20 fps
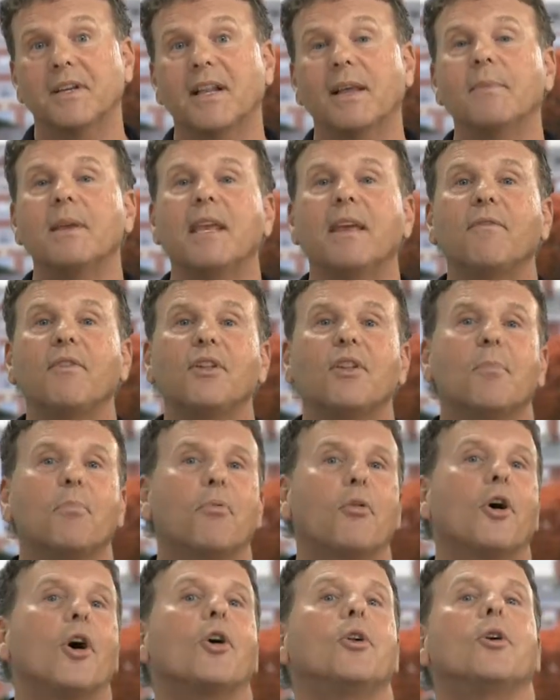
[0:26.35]
And let me give you the
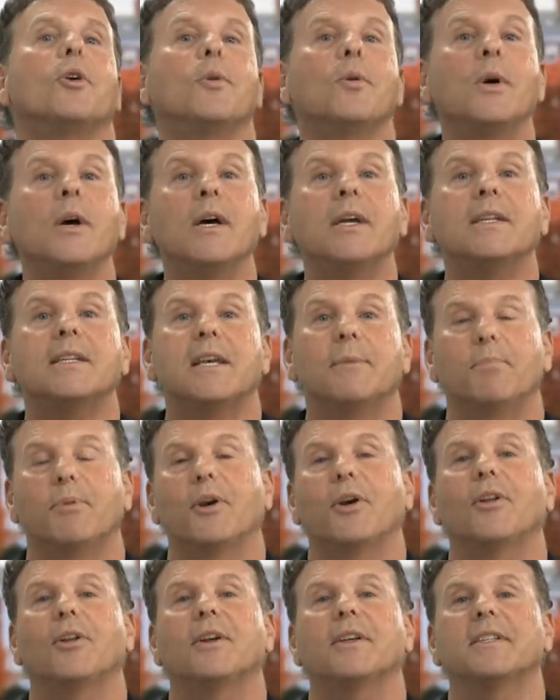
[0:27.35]

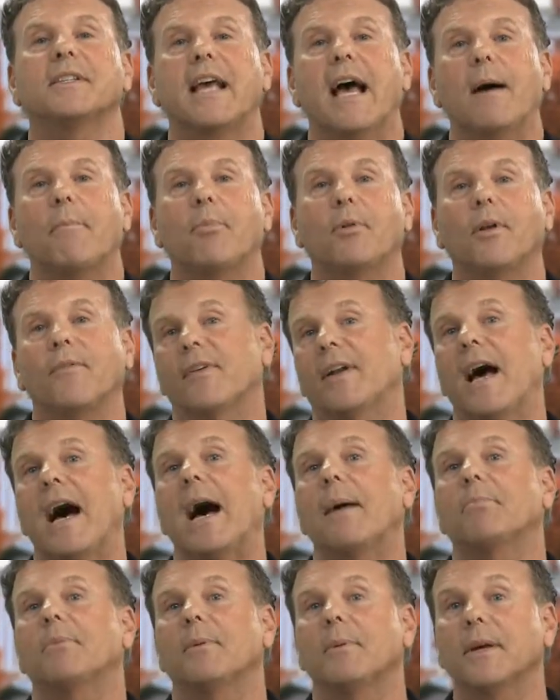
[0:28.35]
prototypical example of an
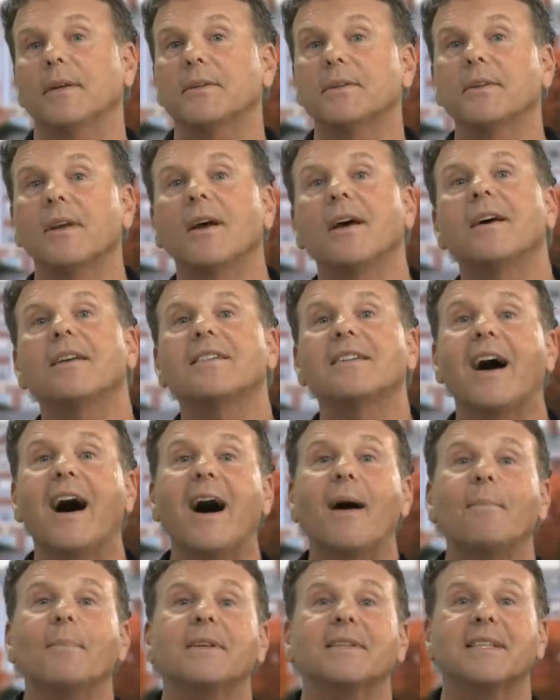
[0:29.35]
optimist,
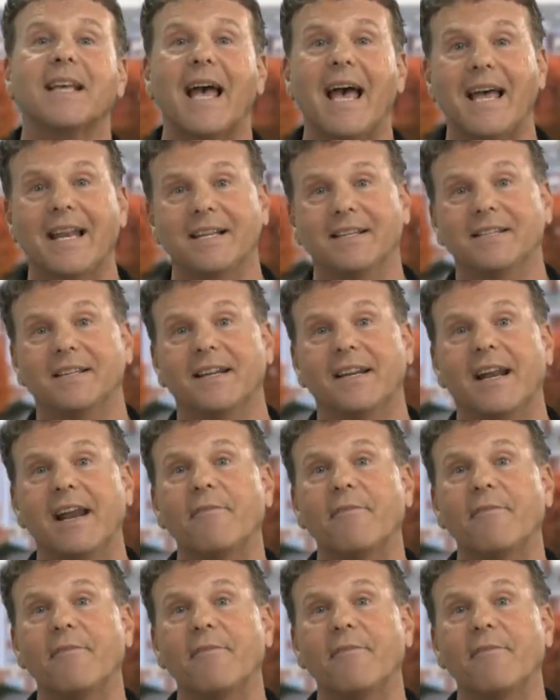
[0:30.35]
Thomas Edison.